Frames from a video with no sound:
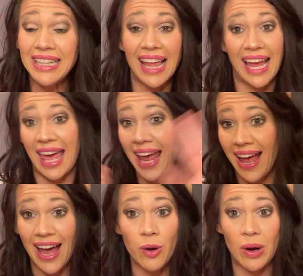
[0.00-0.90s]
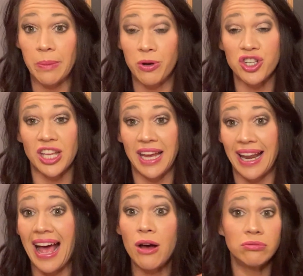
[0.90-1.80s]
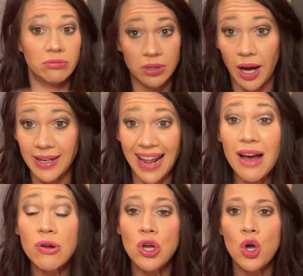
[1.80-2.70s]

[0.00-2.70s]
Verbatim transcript: like, hey, I don't want to push the kid out, cut it out,